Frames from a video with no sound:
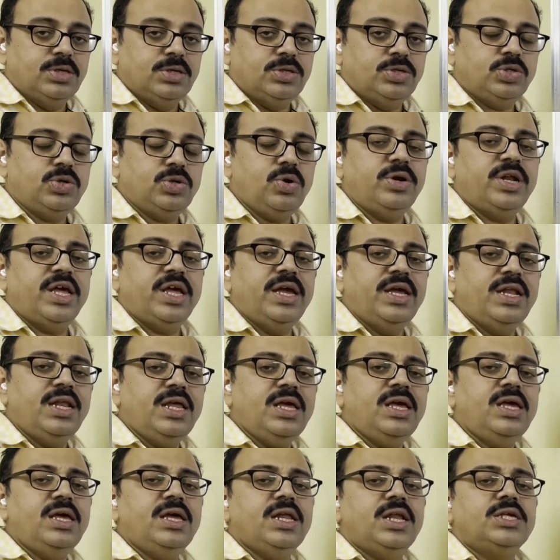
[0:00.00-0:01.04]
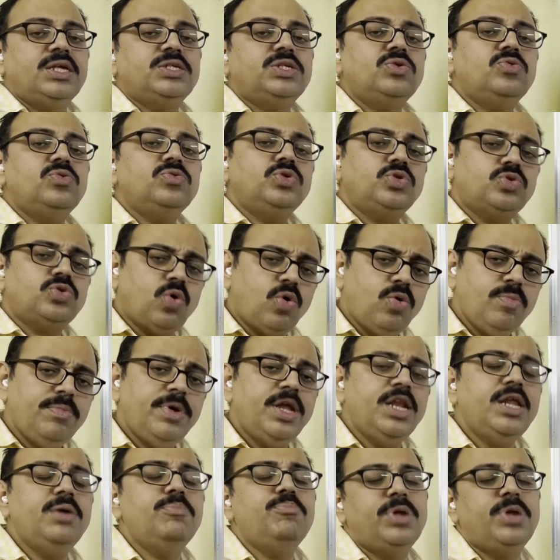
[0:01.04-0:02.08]
So daily he receives so
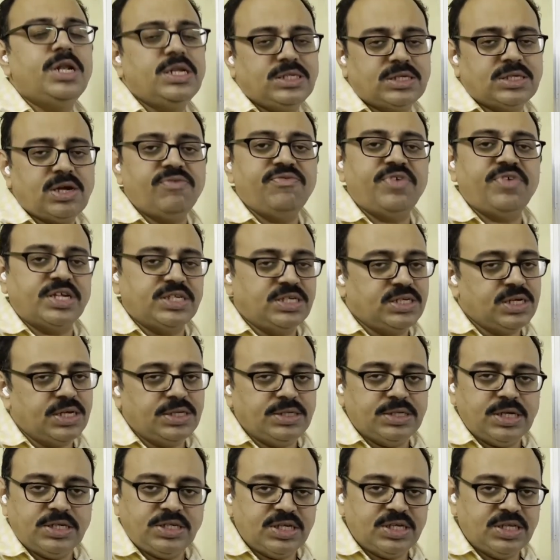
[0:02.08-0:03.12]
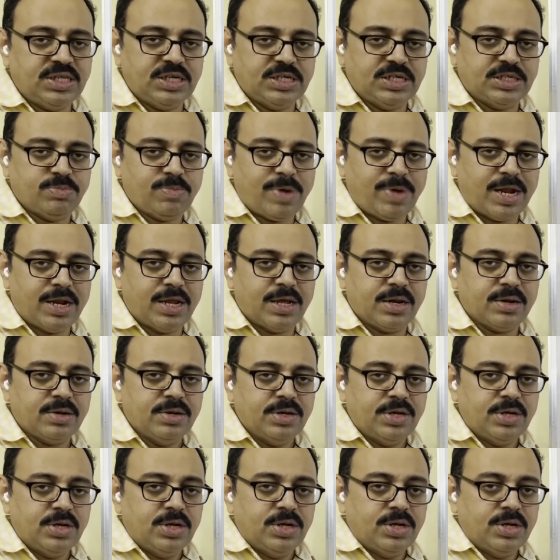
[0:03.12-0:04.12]
many bills of exchanges in this manner.